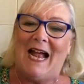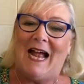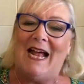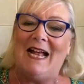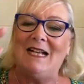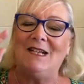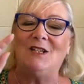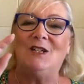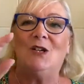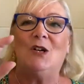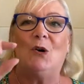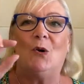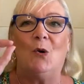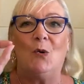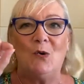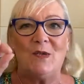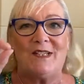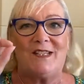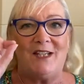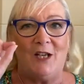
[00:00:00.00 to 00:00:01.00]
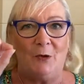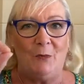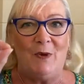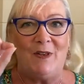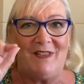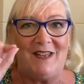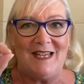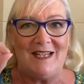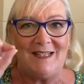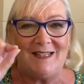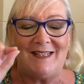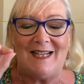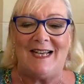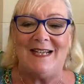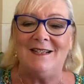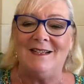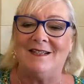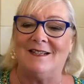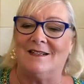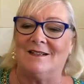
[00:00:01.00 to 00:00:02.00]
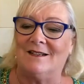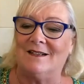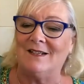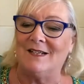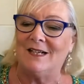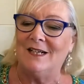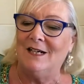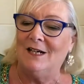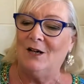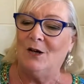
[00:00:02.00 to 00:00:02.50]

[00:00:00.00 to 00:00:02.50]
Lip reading: And also with the ascendant,